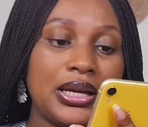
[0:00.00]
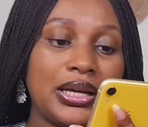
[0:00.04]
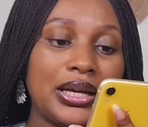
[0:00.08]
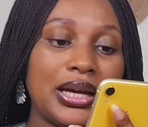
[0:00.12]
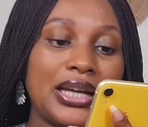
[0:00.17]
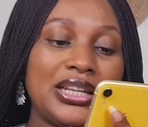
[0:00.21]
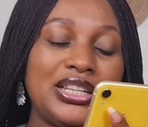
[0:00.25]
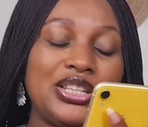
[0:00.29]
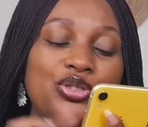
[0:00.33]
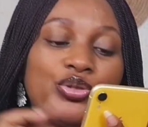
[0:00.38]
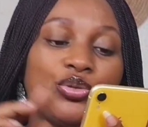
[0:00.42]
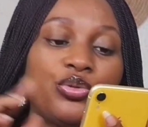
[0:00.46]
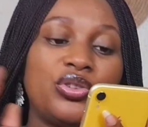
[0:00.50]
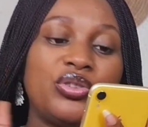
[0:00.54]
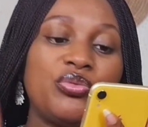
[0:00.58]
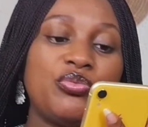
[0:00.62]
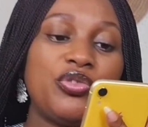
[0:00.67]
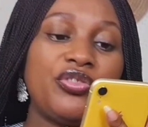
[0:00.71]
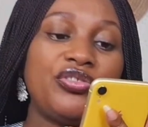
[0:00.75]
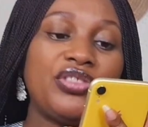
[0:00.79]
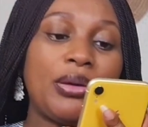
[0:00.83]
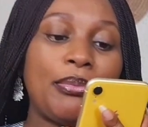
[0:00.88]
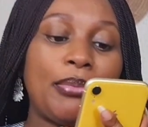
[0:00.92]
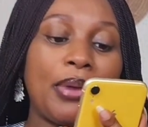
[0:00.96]
and it will
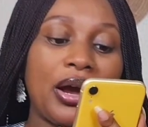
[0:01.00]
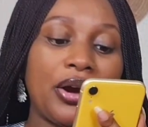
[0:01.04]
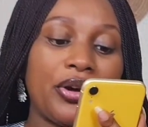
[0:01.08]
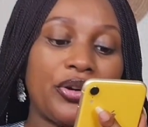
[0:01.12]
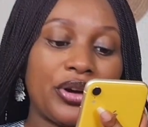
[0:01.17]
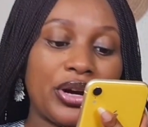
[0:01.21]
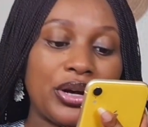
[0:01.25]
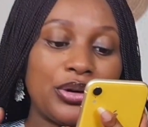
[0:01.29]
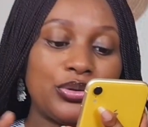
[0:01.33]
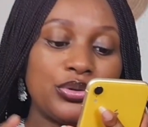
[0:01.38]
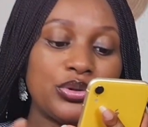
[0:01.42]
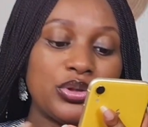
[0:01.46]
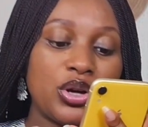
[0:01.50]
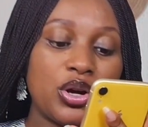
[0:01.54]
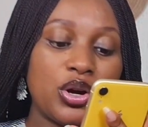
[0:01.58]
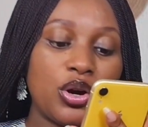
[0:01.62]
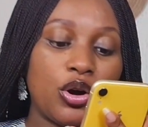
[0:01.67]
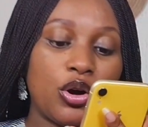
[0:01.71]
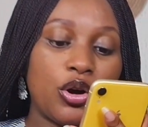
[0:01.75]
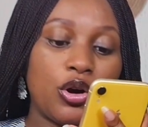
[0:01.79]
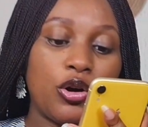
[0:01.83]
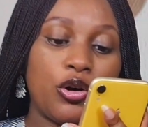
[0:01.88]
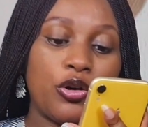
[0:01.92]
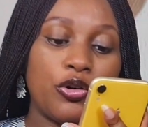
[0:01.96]
remove the background
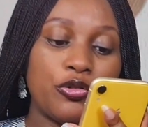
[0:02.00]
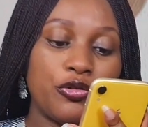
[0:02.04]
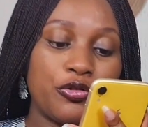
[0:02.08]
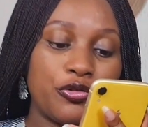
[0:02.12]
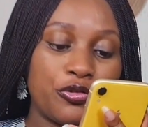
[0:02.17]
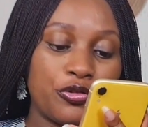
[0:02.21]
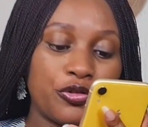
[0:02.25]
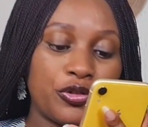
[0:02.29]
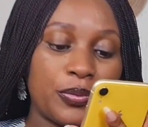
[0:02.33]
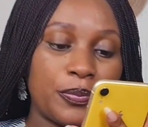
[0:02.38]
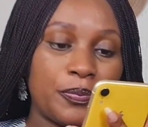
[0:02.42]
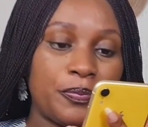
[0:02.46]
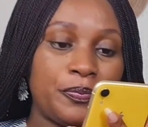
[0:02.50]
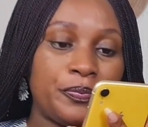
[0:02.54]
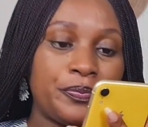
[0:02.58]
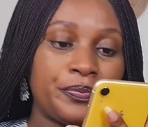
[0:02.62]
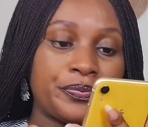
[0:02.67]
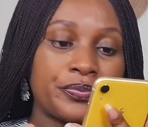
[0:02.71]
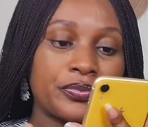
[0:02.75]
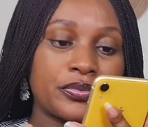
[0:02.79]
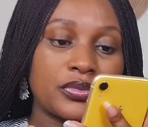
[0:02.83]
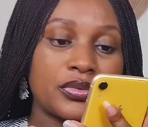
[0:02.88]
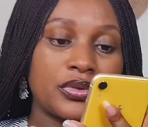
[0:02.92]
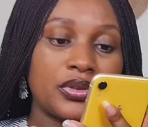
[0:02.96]
of
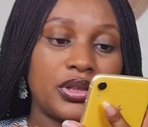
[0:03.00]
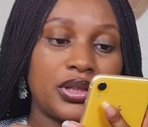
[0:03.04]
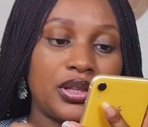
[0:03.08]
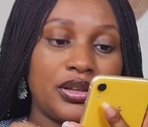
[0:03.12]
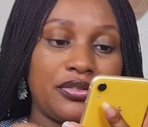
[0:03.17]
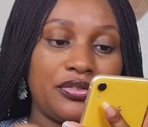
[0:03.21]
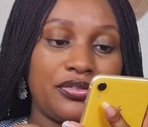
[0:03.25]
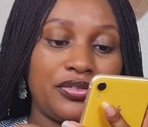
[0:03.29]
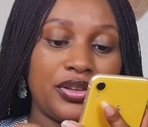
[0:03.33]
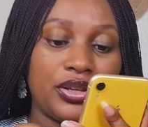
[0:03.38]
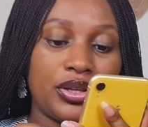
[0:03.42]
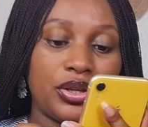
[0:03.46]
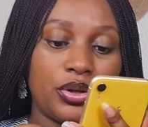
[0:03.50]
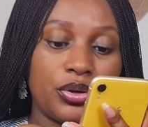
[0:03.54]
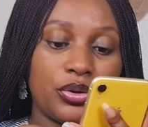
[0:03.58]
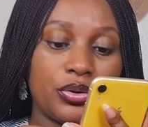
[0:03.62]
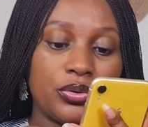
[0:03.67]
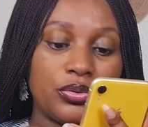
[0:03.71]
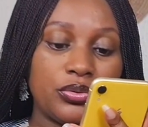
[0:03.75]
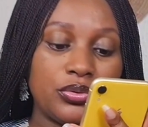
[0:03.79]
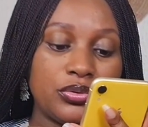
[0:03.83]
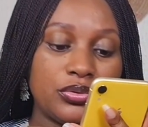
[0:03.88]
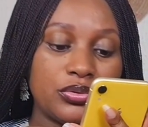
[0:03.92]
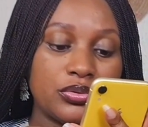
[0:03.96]
the
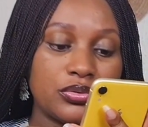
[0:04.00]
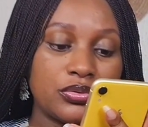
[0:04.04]
video.